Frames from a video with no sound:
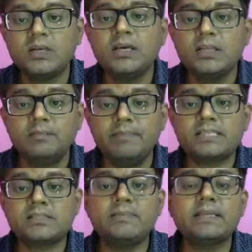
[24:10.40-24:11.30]
The
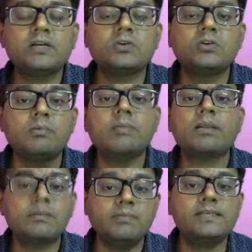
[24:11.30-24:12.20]
best method to remember
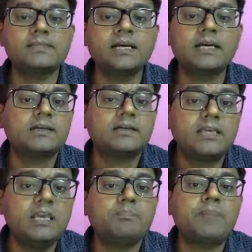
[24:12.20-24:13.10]
them is
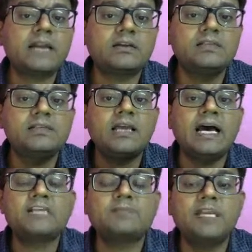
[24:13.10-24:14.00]
keep practicing
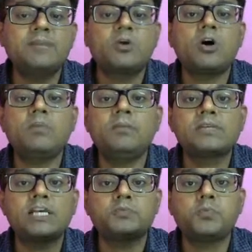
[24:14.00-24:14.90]
as many problems
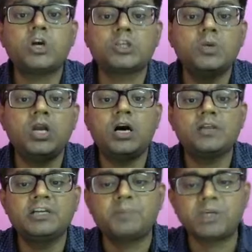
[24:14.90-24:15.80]
as possible on
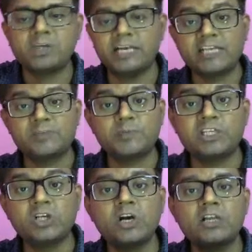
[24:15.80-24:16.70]
that particular
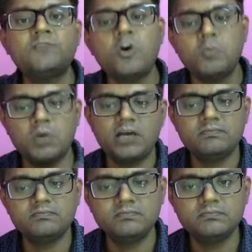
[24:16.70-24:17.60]
expression or the formula.
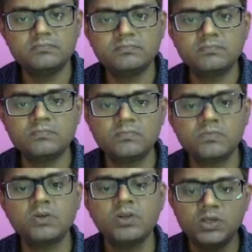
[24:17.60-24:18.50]

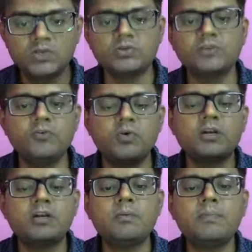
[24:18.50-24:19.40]
So if you want to
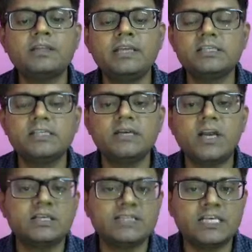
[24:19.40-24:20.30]
remember these
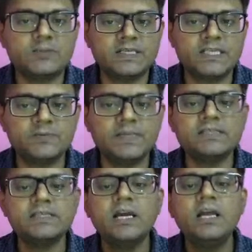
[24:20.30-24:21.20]
velocity expressions, means
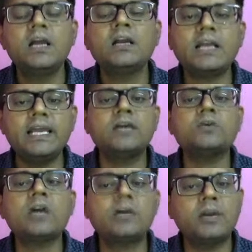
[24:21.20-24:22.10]
try and do a
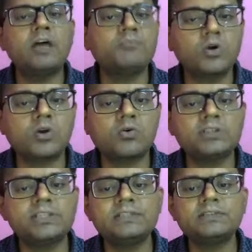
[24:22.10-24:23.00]
couple of more
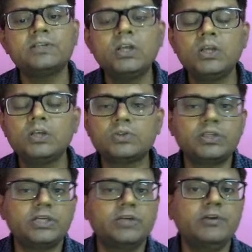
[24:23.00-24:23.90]
questions so
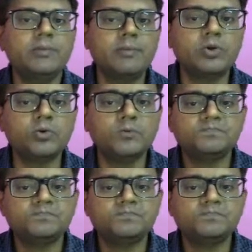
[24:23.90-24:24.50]
that you will be able to